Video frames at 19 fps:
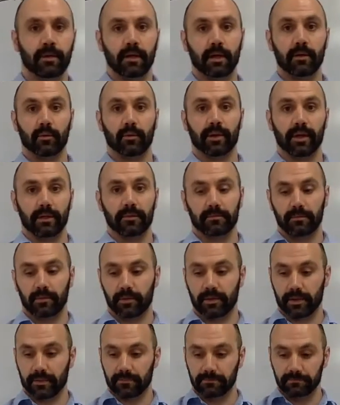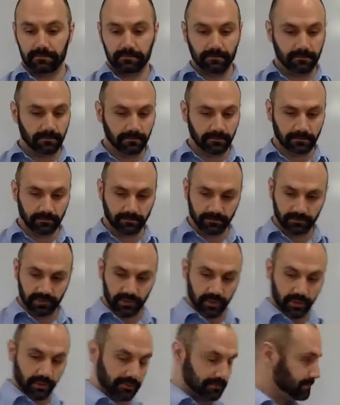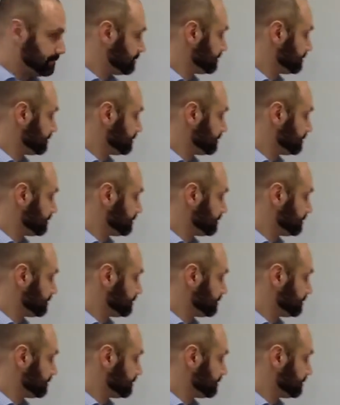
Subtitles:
And we're back. Okay. So